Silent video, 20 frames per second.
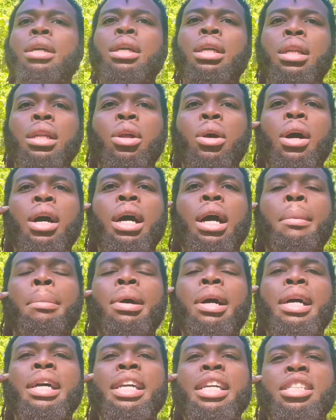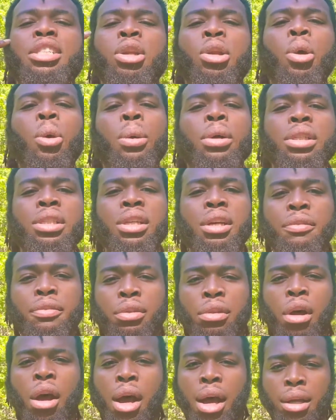lower self
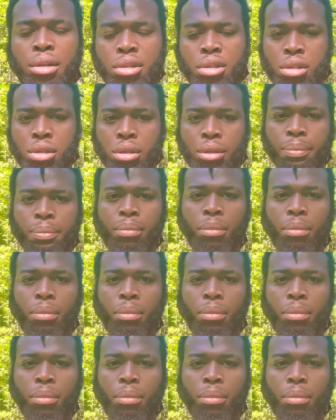thoughts.